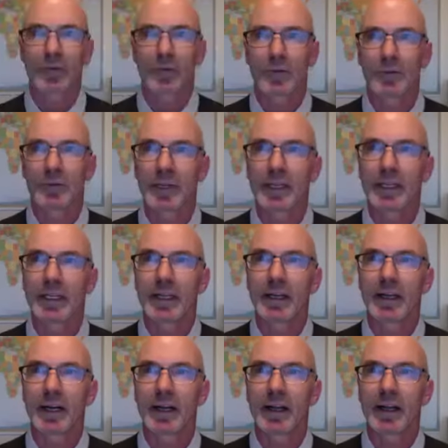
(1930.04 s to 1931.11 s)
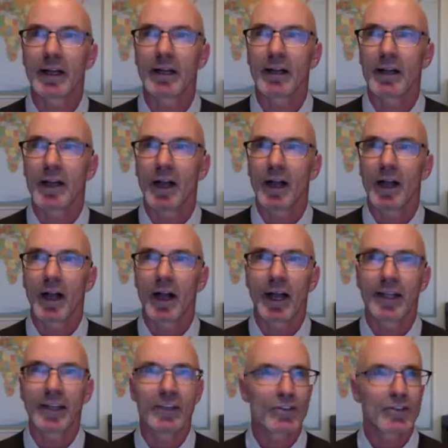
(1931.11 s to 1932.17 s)
for me, I,
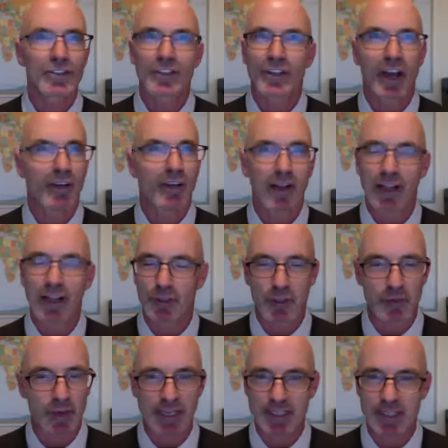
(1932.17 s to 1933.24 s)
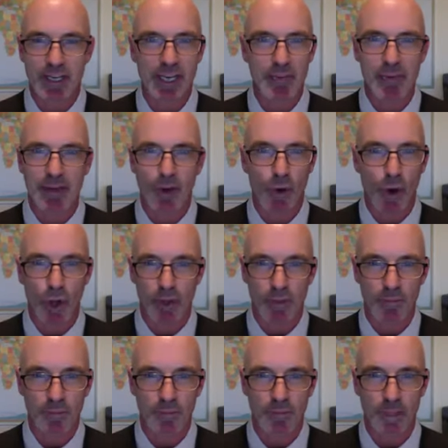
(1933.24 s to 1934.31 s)
I used to not value my time at all.
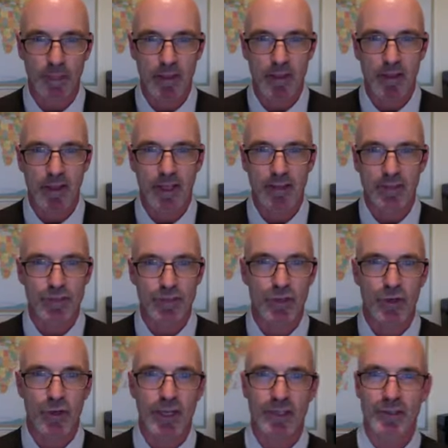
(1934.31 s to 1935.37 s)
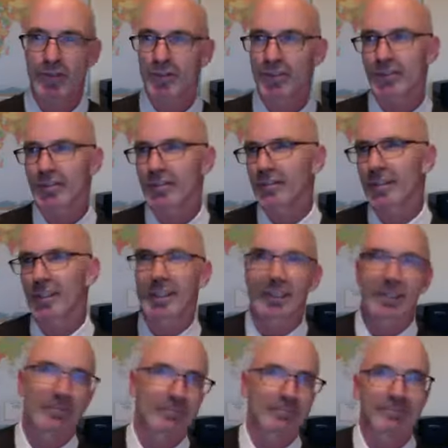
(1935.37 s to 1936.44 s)
And so I used to, like,
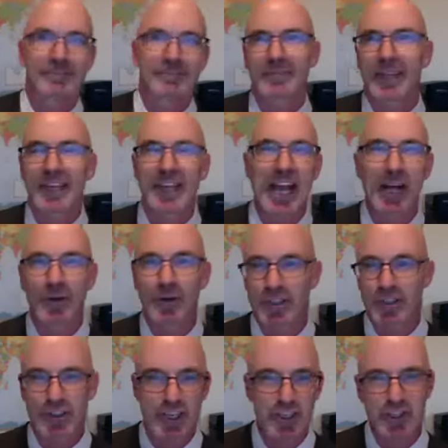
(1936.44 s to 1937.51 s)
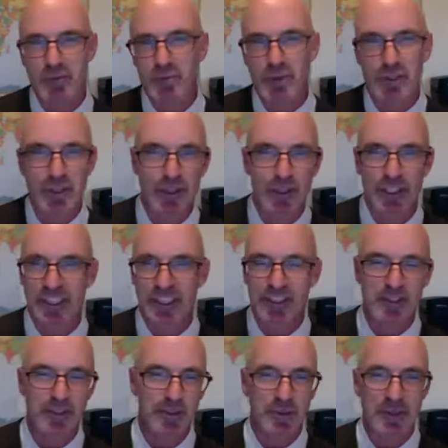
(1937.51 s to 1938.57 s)
an hour session would turn
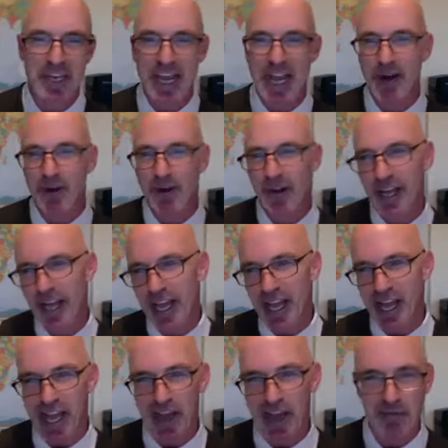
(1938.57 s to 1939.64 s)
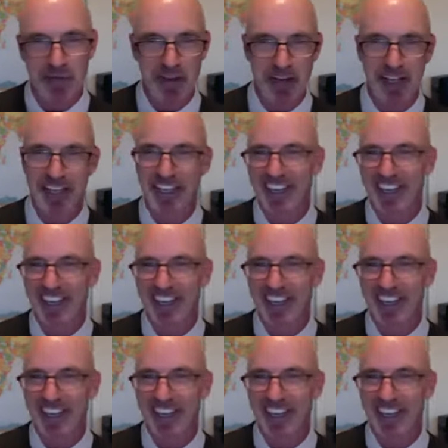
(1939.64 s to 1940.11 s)
into an hour and a half. And,